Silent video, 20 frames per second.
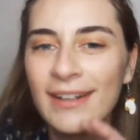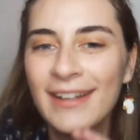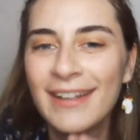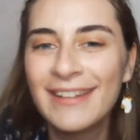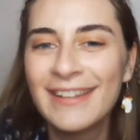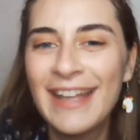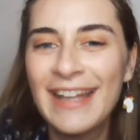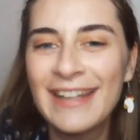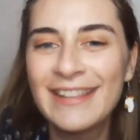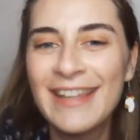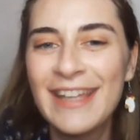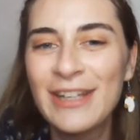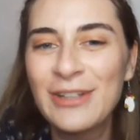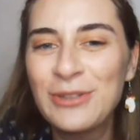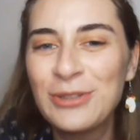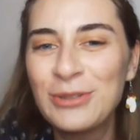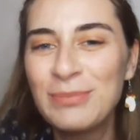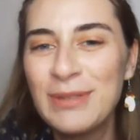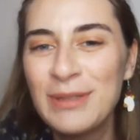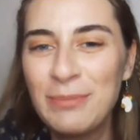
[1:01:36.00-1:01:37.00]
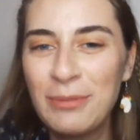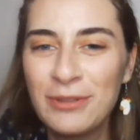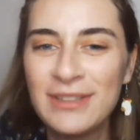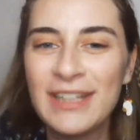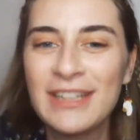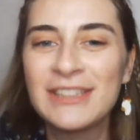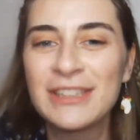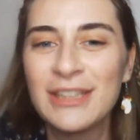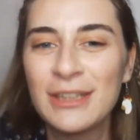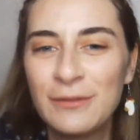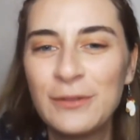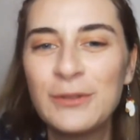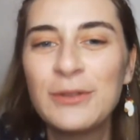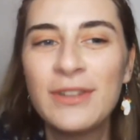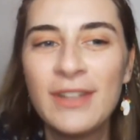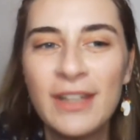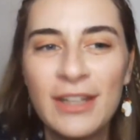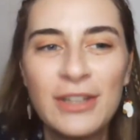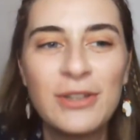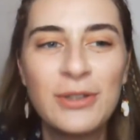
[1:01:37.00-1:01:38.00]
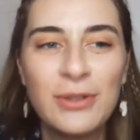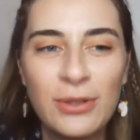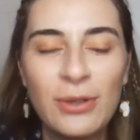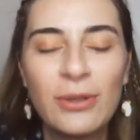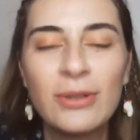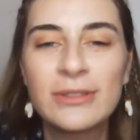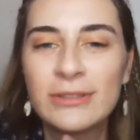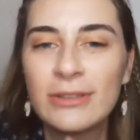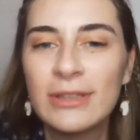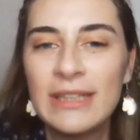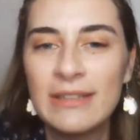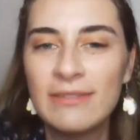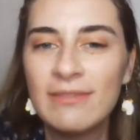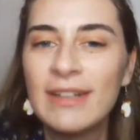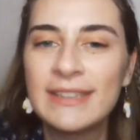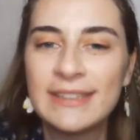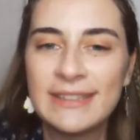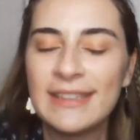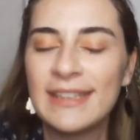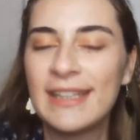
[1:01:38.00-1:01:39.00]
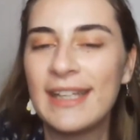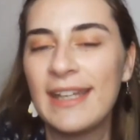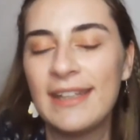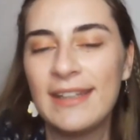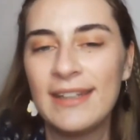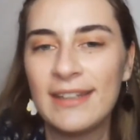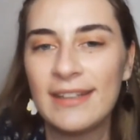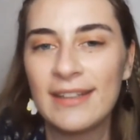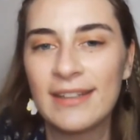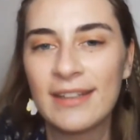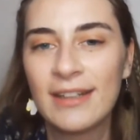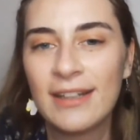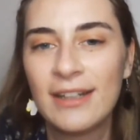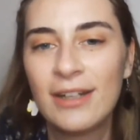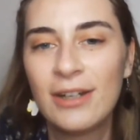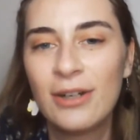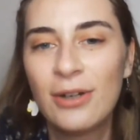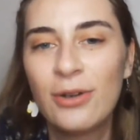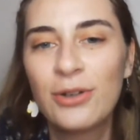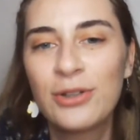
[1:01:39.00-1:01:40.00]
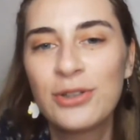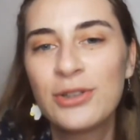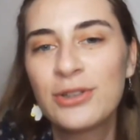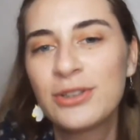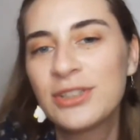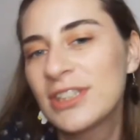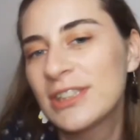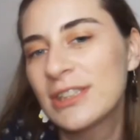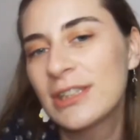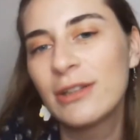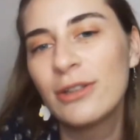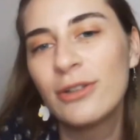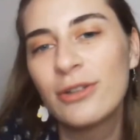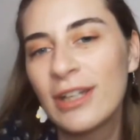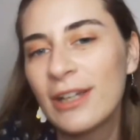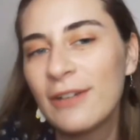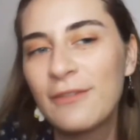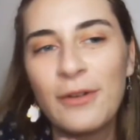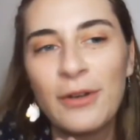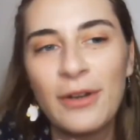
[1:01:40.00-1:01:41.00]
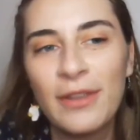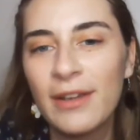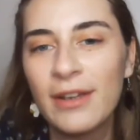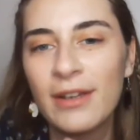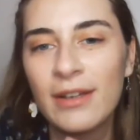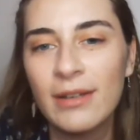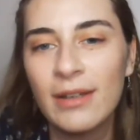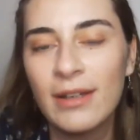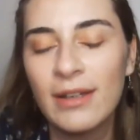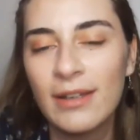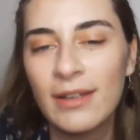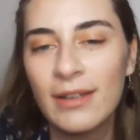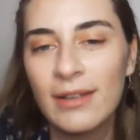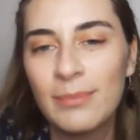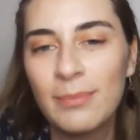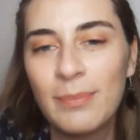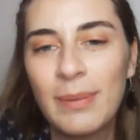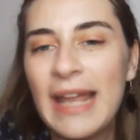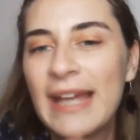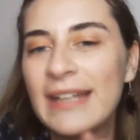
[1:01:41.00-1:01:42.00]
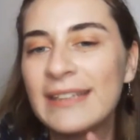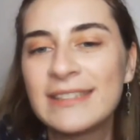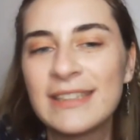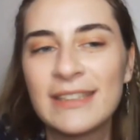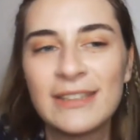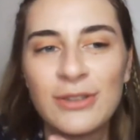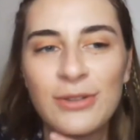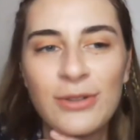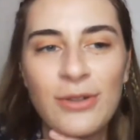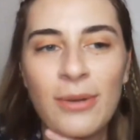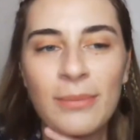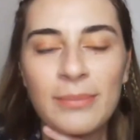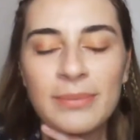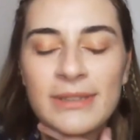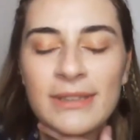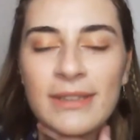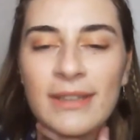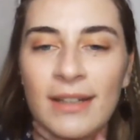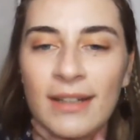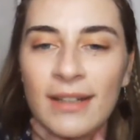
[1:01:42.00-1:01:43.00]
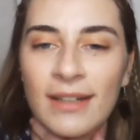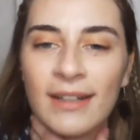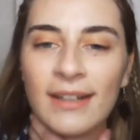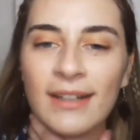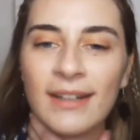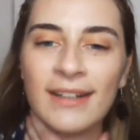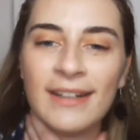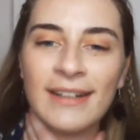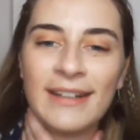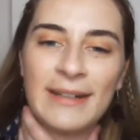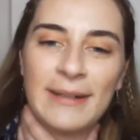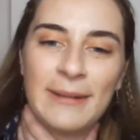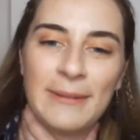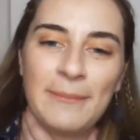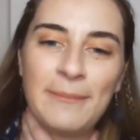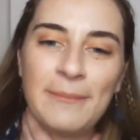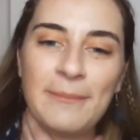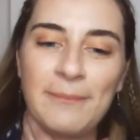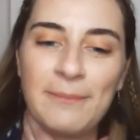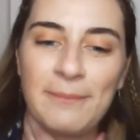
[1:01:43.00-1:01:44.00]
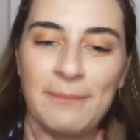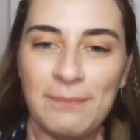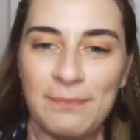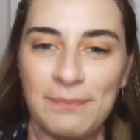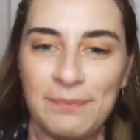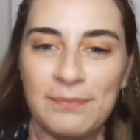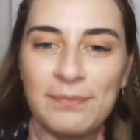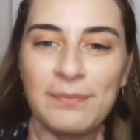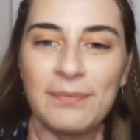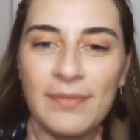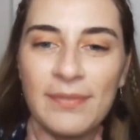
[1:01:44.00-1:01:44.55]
that they could be potential food that you're also investigating, or you're just looking for the plants and crops? Well, when you're going to